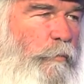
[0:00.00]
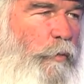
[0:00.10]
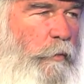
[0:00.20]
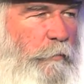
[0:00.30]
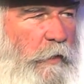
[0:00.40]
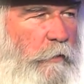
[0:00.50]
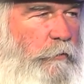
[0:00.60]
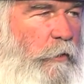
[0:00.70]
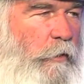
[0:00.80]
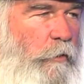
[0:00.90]
Went back
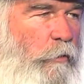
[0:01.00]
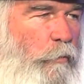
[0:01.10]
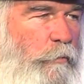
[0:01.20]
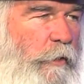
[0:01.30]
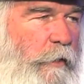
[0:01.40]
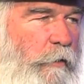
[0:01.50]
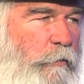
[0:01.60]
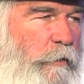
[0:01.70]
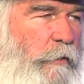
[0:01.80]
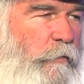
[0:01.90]
to our
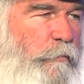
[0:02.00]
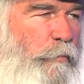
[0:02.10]
hometown there,